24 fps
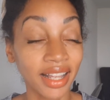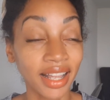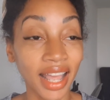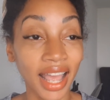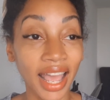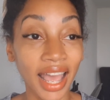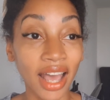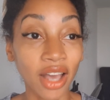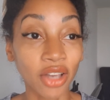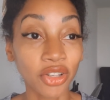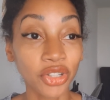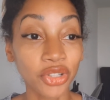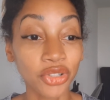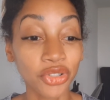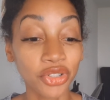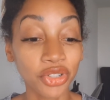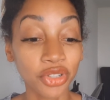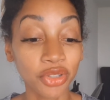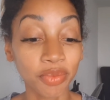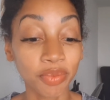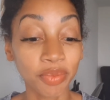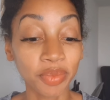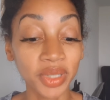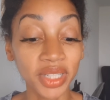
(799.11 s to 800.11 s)
how you
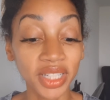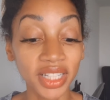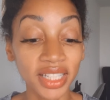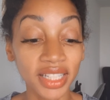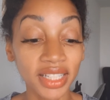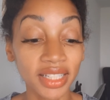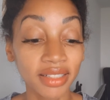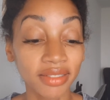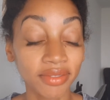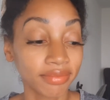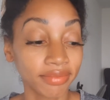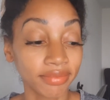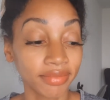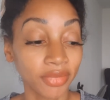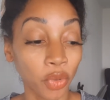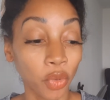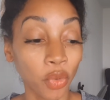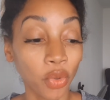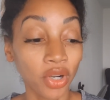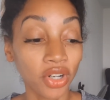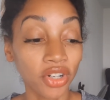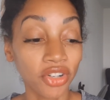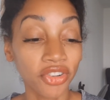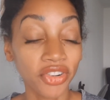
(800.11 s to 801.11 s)
should be
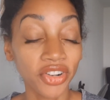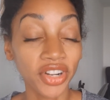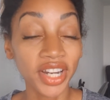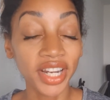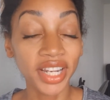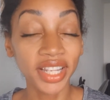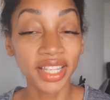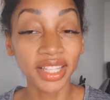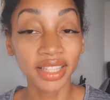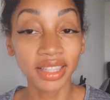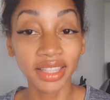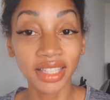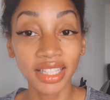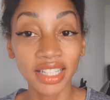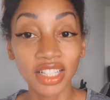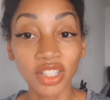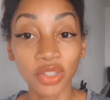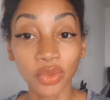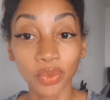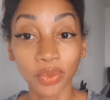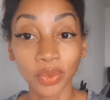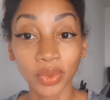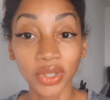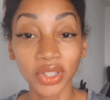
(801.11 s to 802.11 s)
ordering
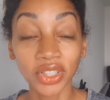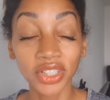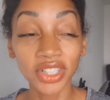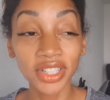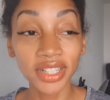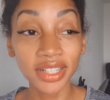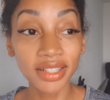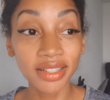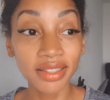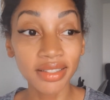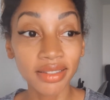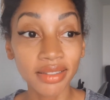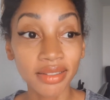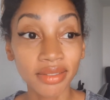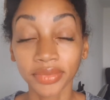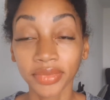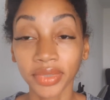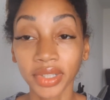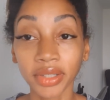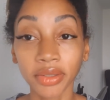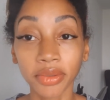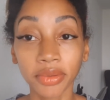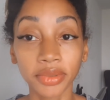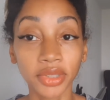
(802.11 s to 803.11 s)
these words,
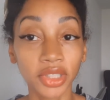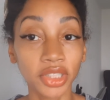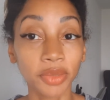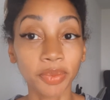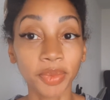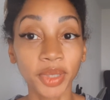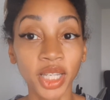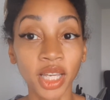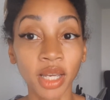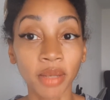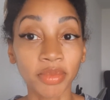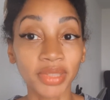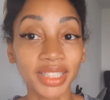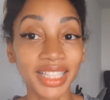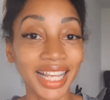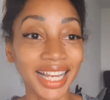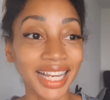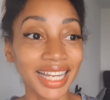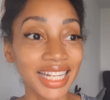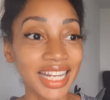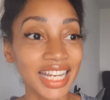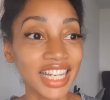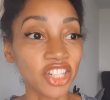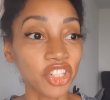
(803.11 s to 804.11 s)
it will just become
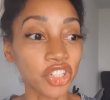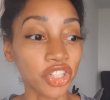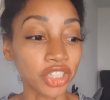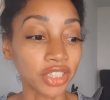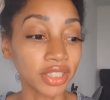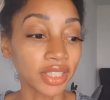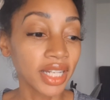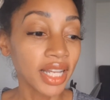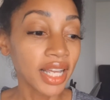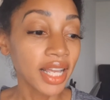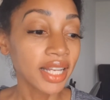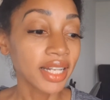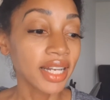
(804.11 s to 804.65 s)
second nature.